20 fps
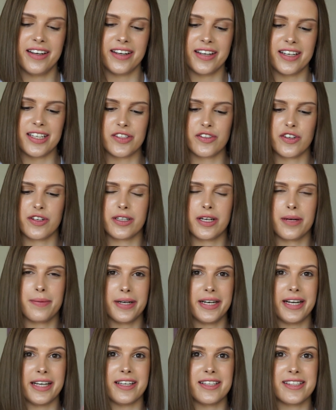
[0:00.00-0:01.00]
It's from
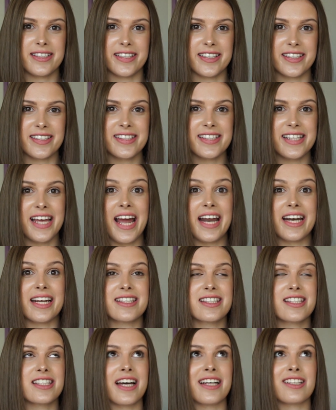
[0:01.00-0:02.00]
Comme des Garçons, and
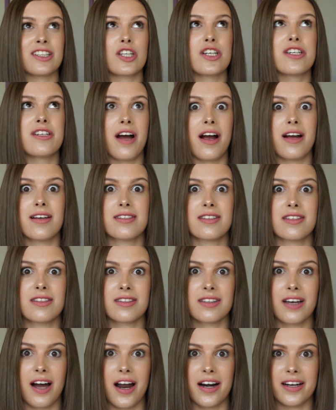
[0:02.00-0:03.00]
it's like the
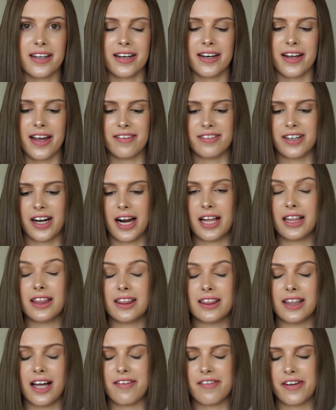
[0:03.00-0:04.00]
nicest cardigan ever. I
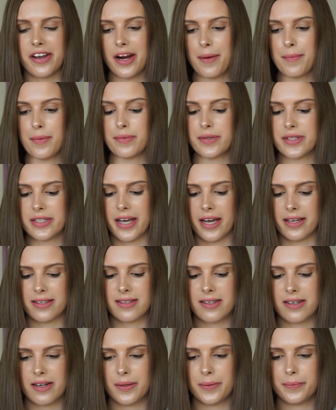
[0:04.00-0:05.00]
love it. I'm
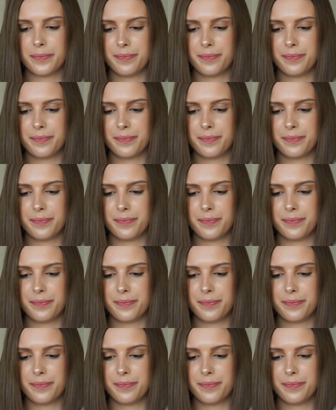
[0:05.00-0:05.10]
obsessed.